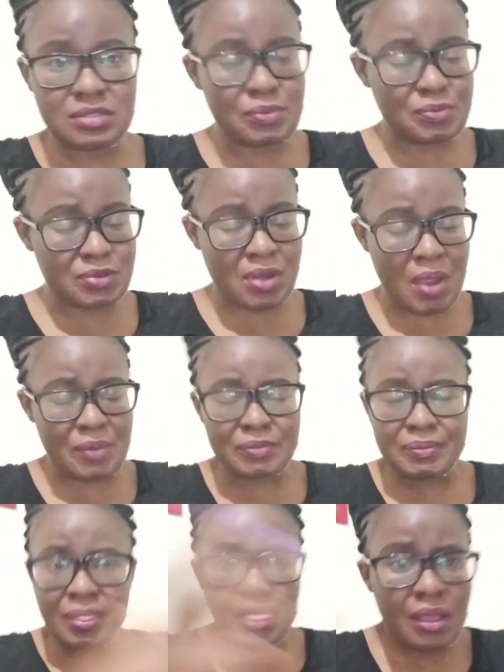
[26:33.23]
subscribed,
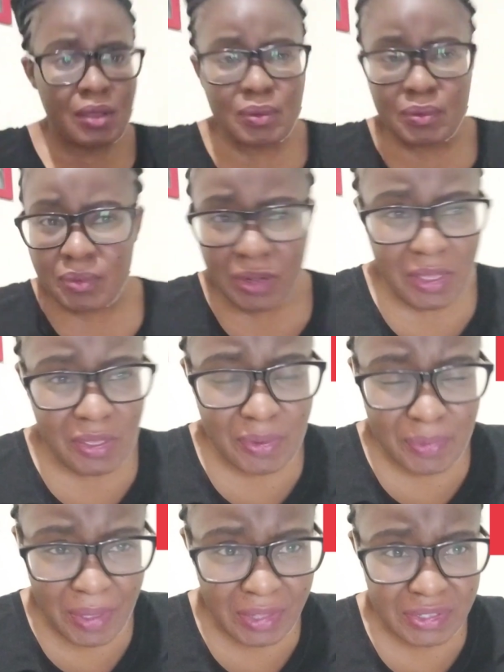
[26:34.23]
what are
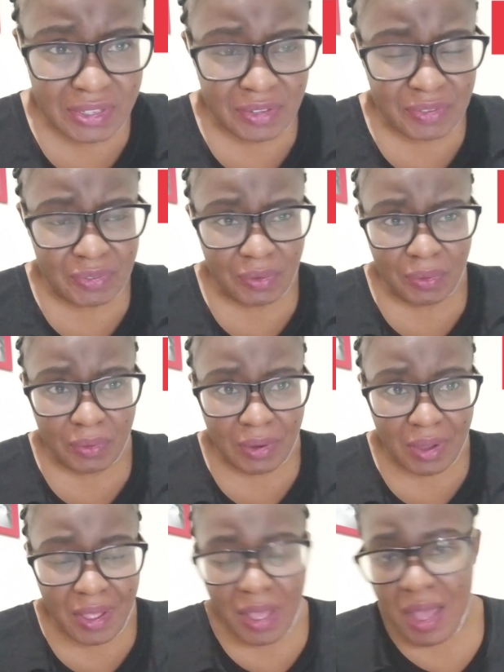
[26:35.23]
you waiting for?
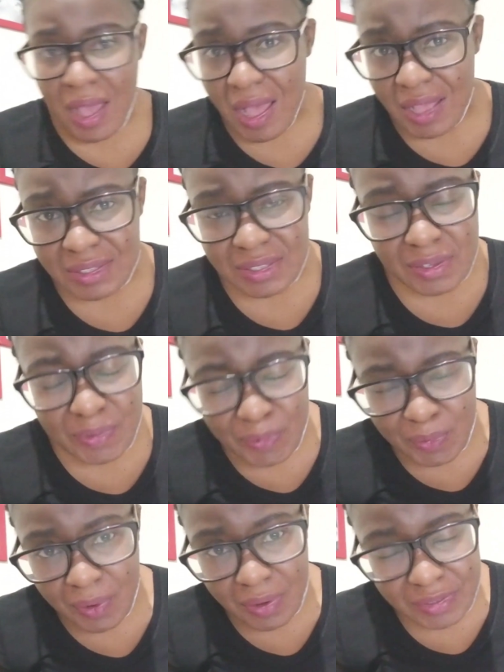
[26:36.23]
As in,
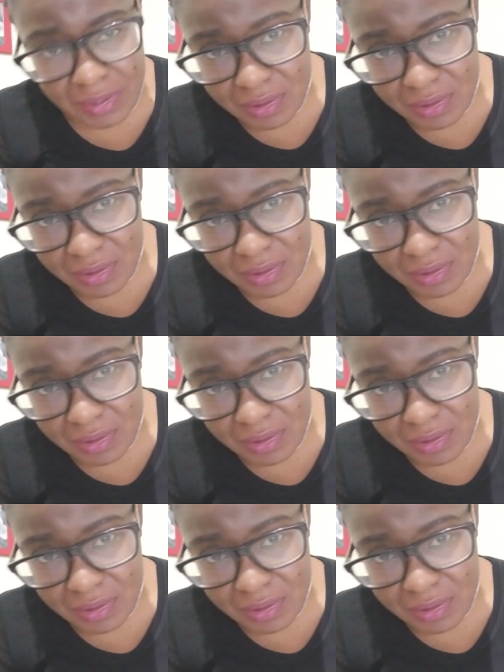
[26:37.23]
what?